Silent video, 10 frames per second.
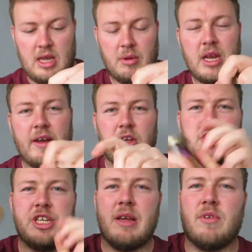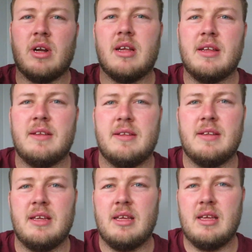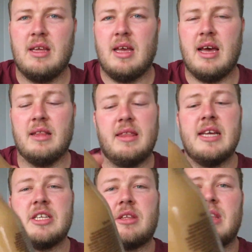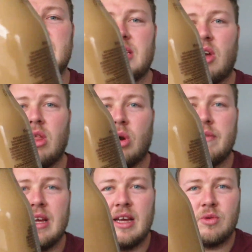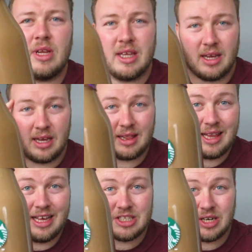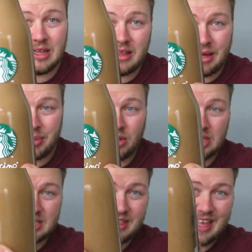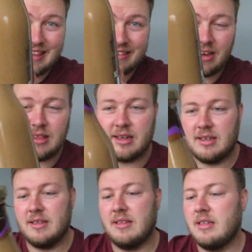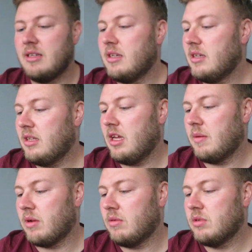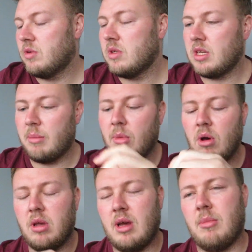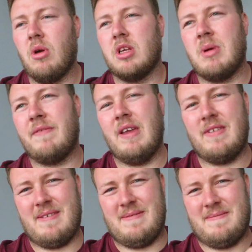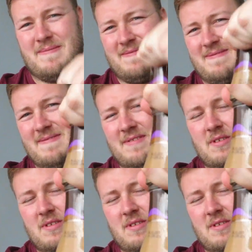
I'm gonna get a good shape for her and that's that's the colour of it. I don't need a, a glass or anything like that because it's that colour. There we go. So it's mocha. Mocha's my favourite. Oh,